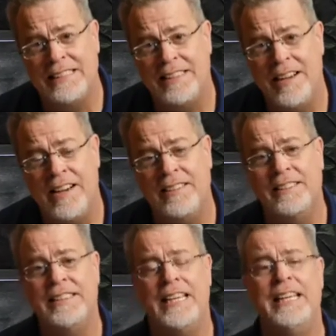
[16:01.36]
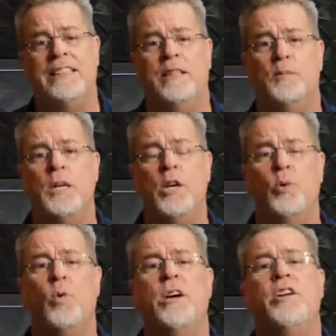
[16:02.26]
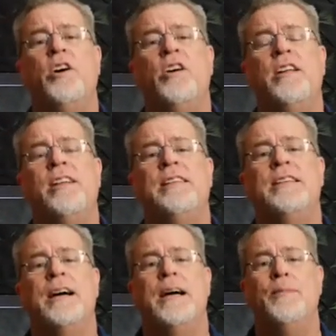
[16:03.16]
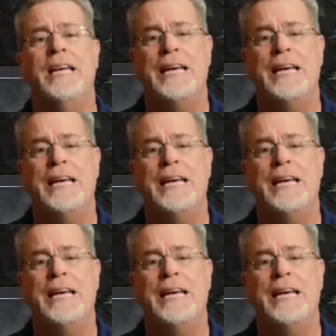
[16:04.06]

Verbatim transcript: God's kingdom one heart at a time,